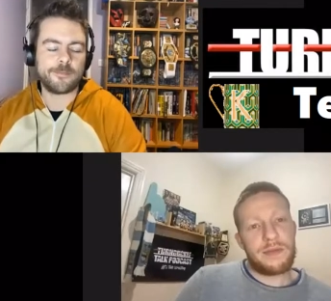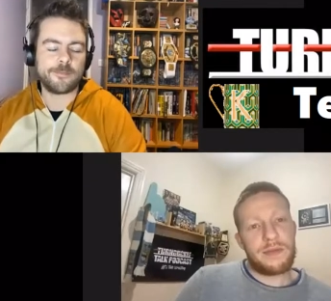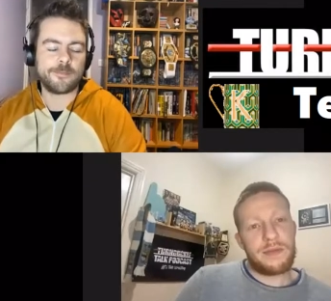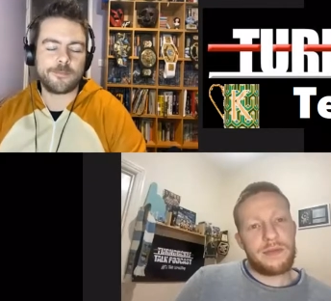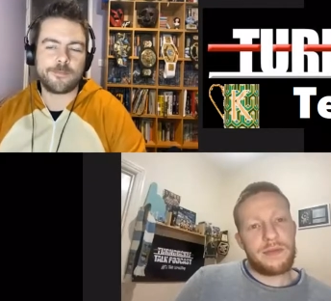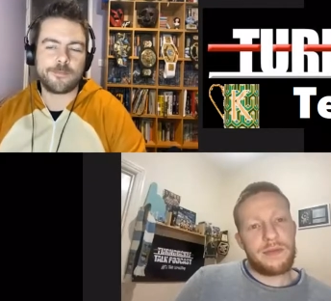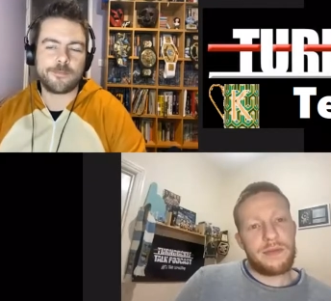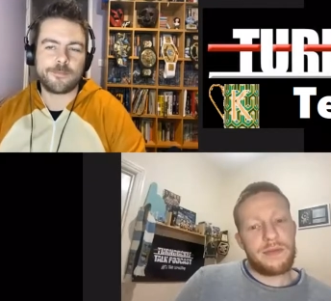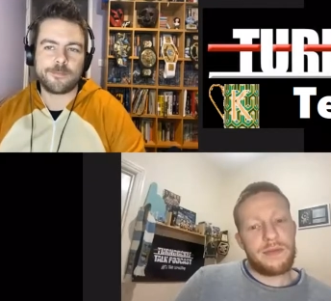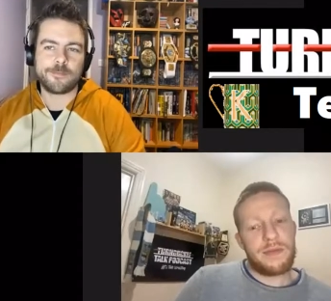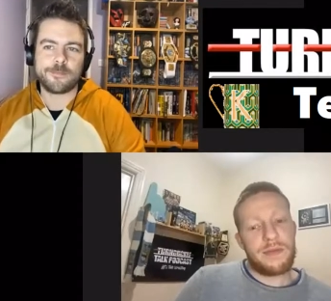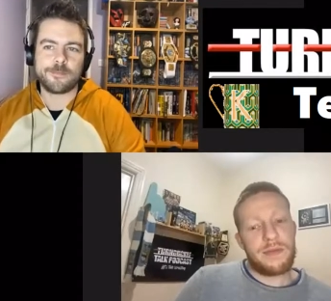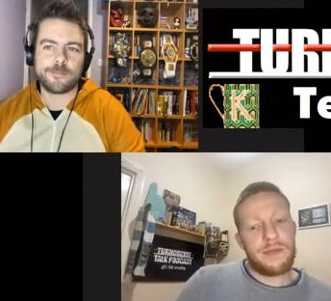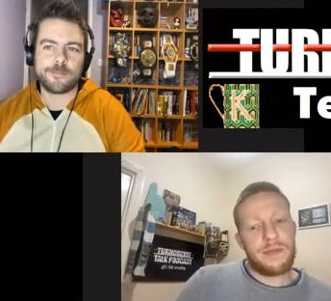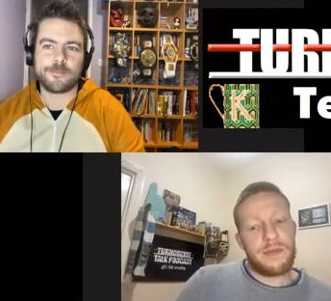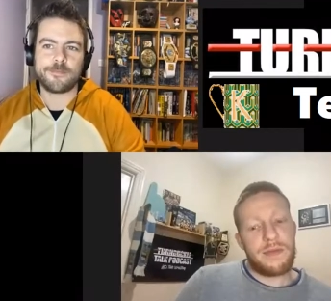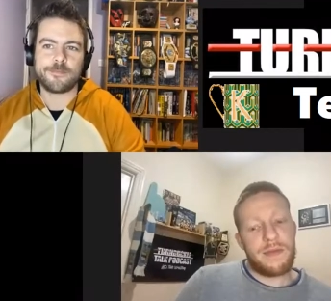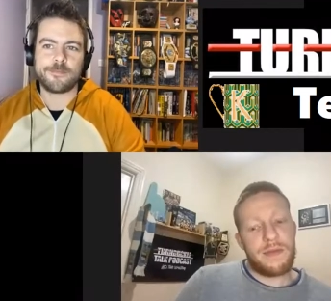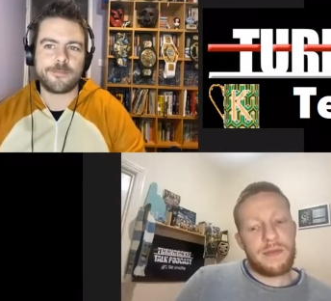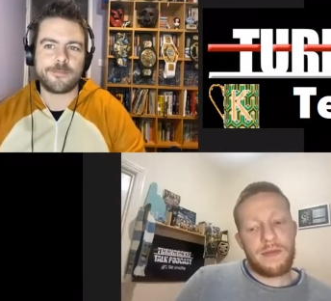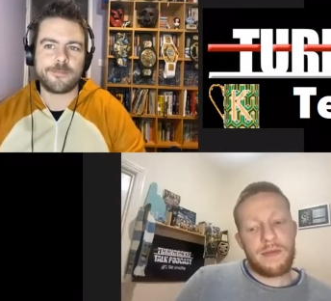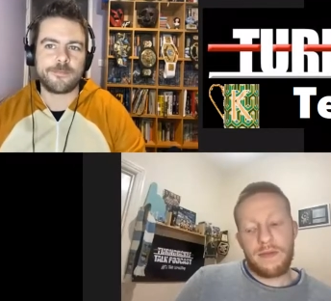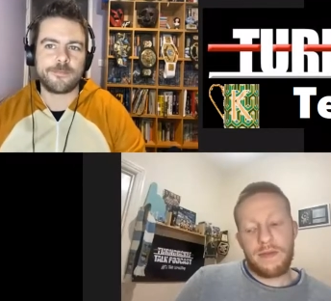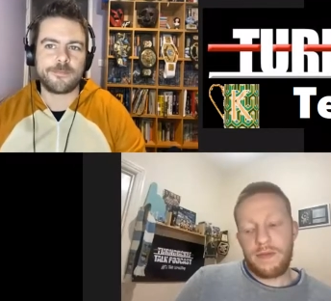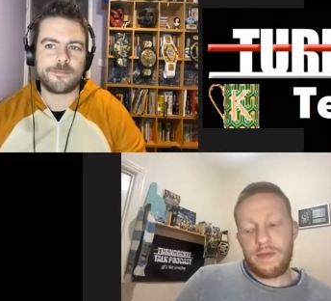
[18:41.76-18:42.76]

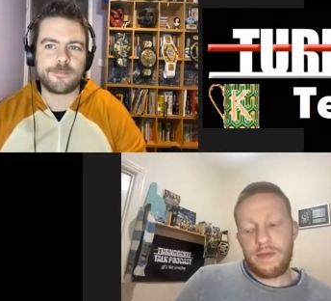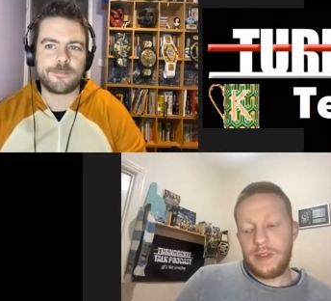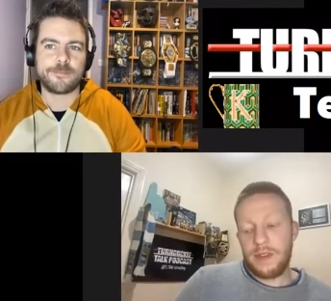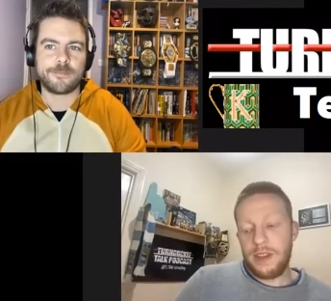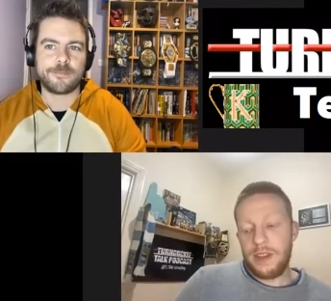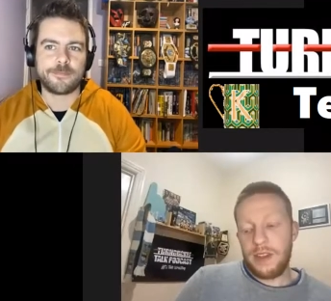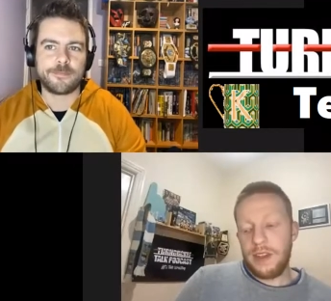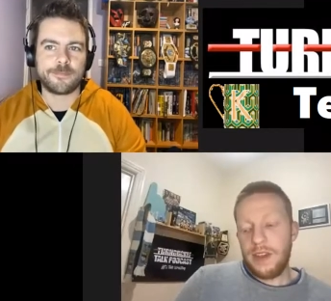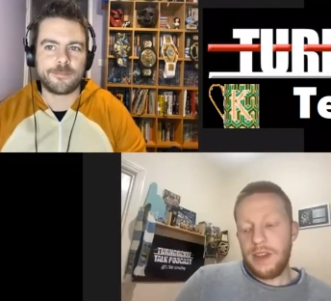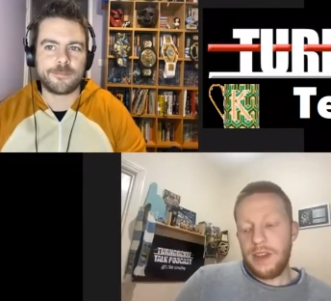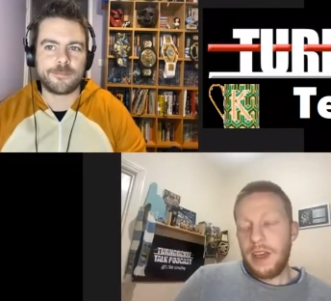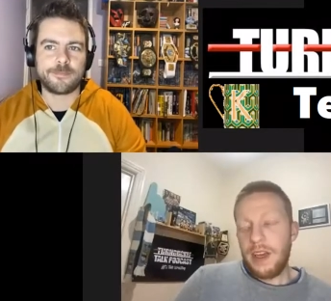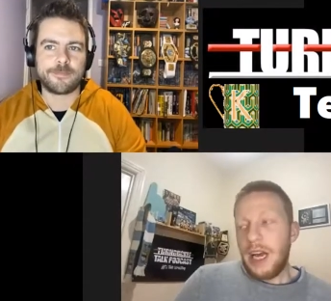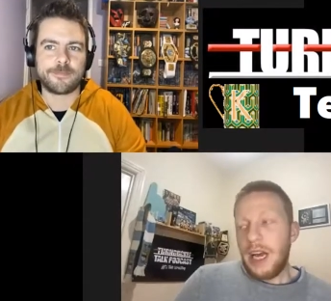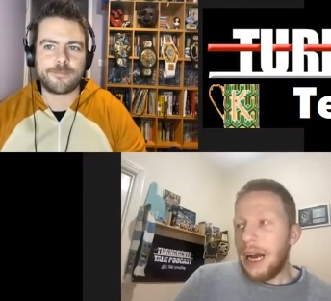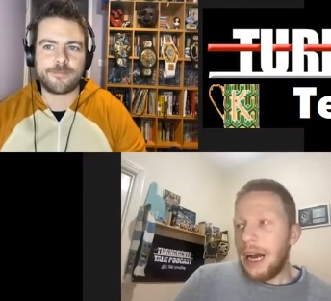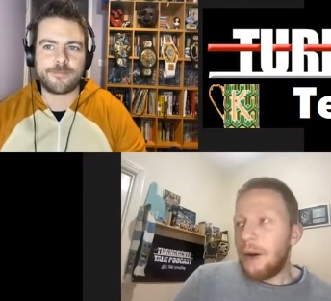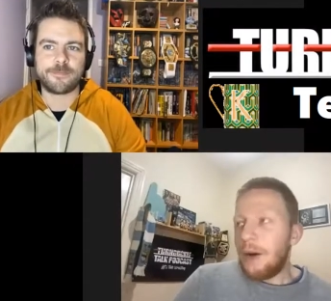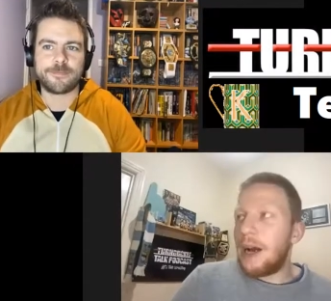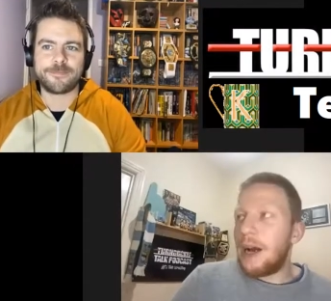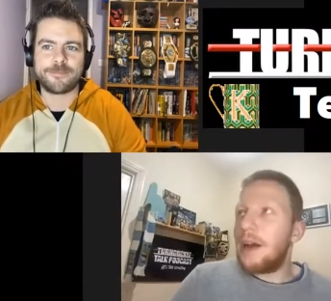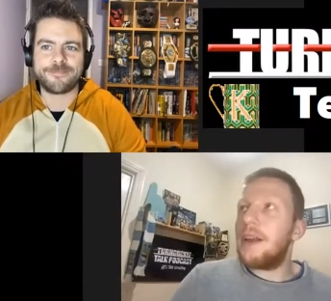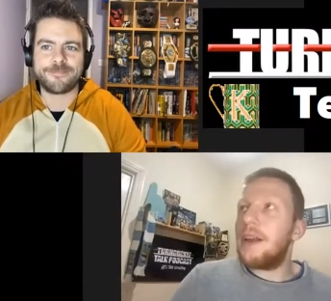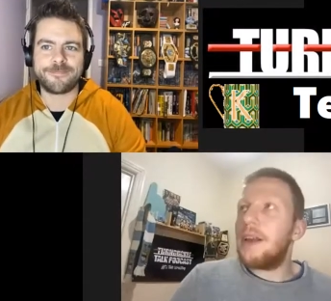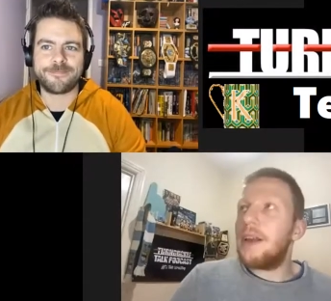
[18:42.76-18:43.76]
[no speech]